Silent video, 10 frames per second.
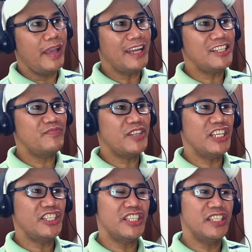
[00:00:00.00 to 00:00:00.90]

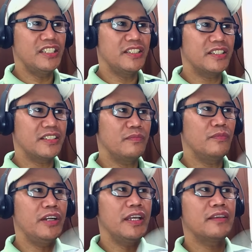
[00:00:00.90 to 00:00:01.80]
adaptations,
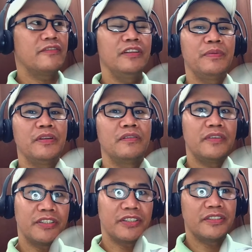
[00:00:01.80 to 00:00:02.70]
more like Filipino
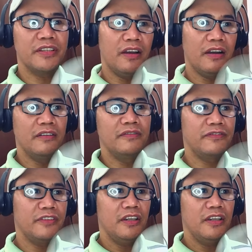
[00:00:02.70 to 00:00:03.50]
versions of